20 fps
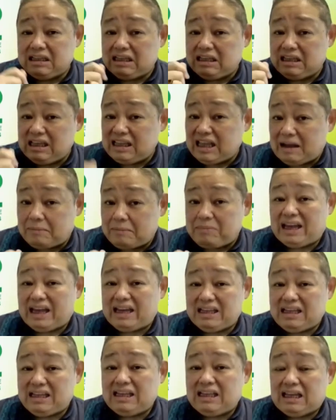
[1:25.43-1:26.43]
ina-apply
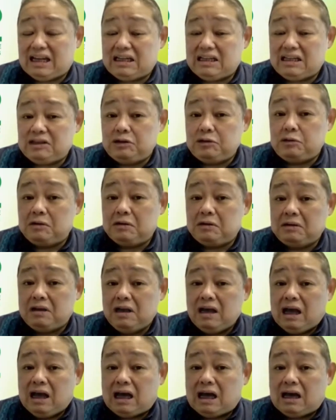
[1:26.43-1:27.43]
nila yung
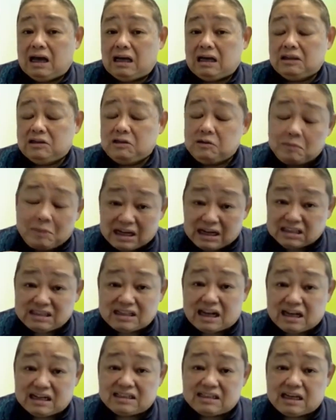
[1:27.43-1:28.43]
mga
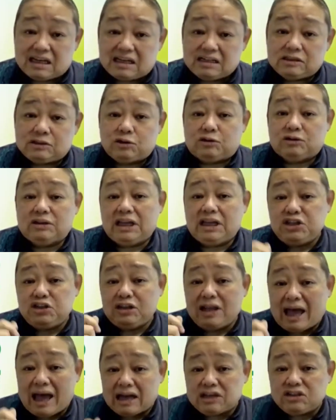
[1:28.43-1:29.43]
sari-sari store, they should
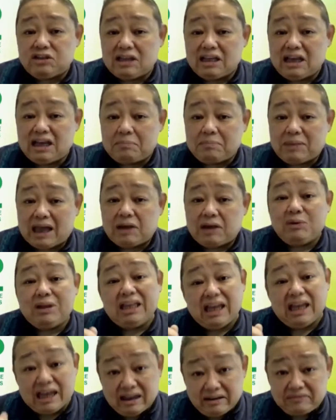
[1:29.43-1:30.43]
actually apply with
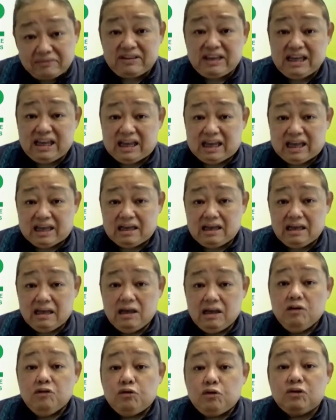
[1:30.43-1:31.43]
the FDA
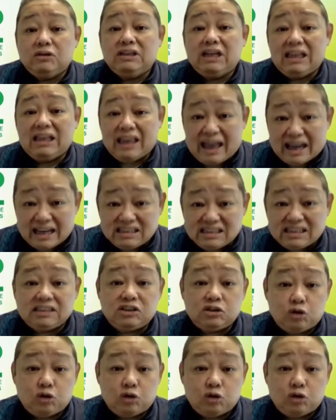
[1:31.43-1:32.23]
for the license to